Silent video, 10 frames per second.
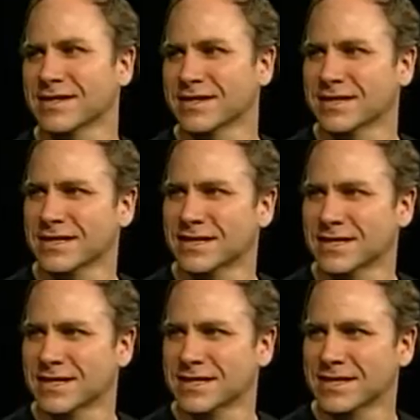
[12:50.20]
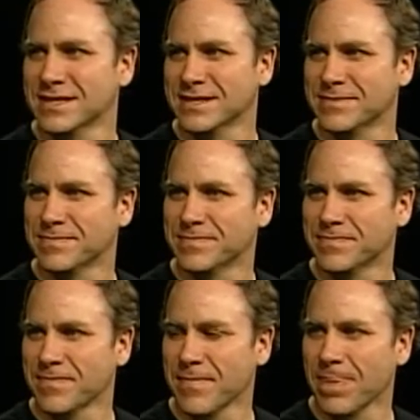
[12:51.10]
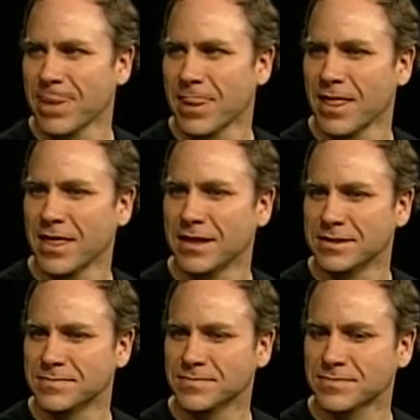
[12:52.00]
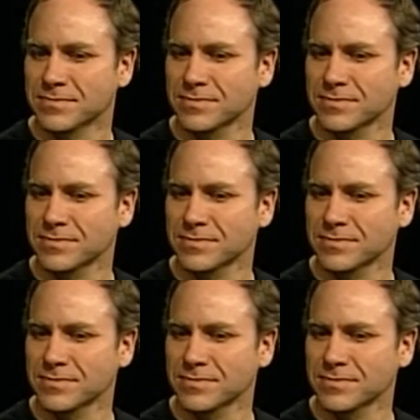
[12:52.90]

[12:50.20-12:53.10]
that all about? So you could be buying pot